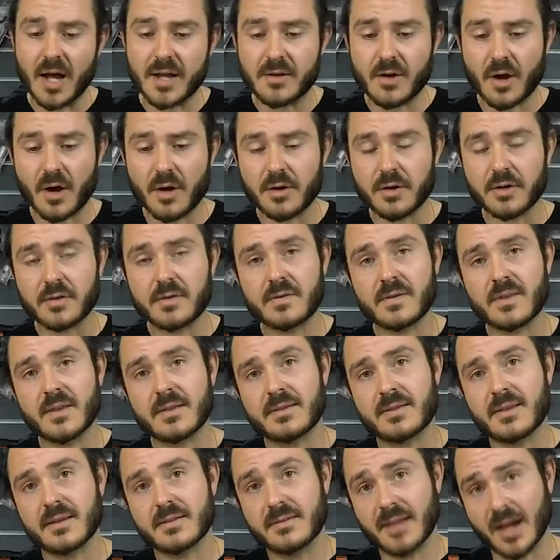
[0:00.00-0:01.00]
You might
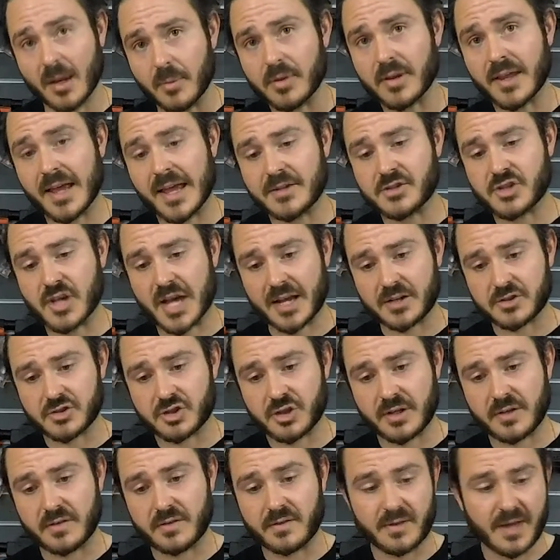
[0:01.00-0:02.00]
notice that the double edge
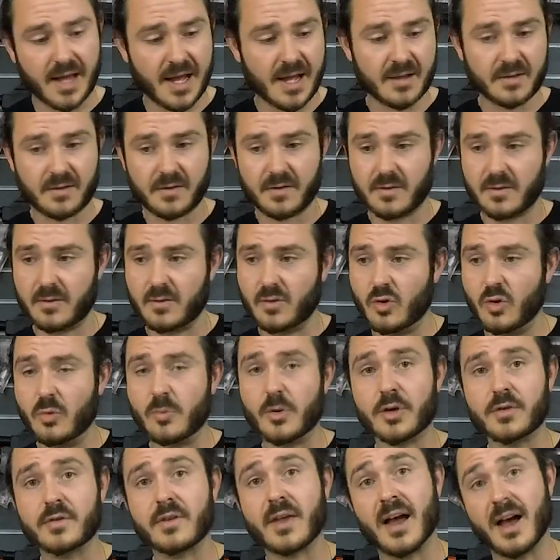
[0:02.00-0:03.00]
actually starts
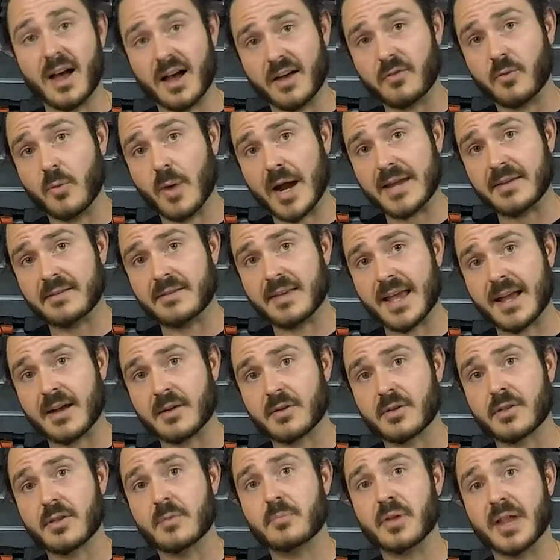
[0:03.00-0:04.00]
almost halfway
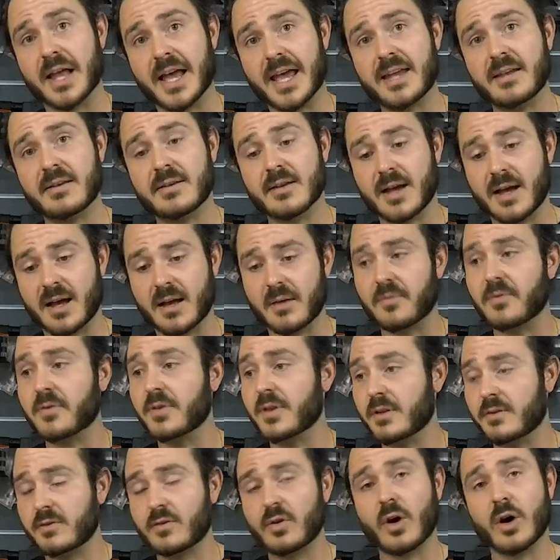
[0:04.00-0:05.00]
down on the blade
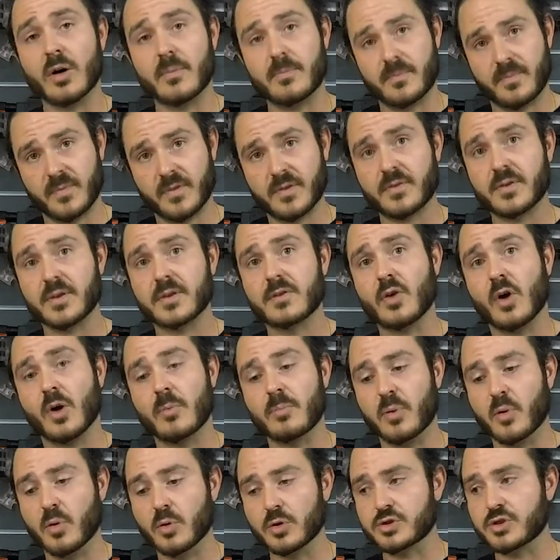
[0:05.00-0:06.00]
for the
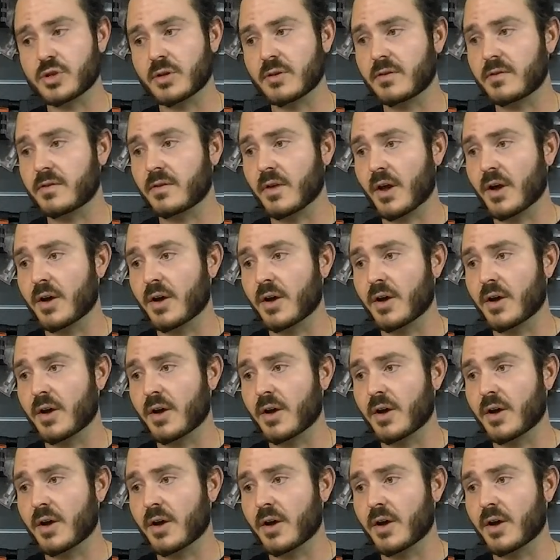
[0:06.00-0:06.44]
top portion.